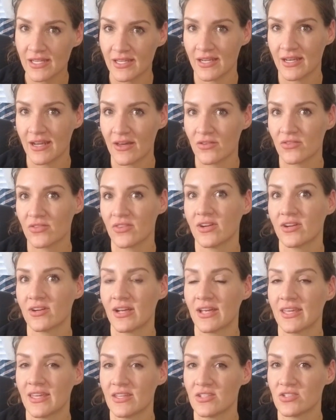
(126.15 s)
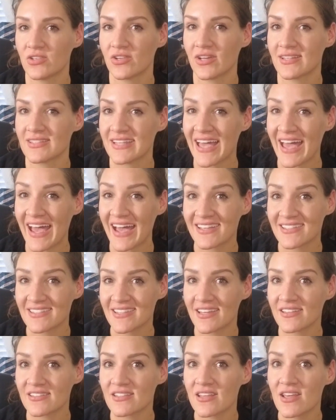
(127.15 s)
and out there and get you guys
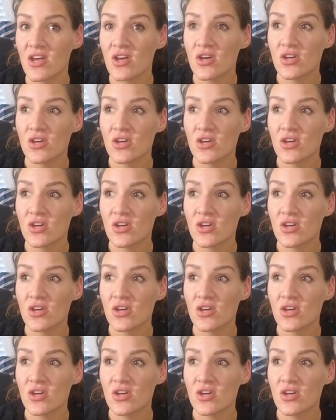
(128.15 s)
access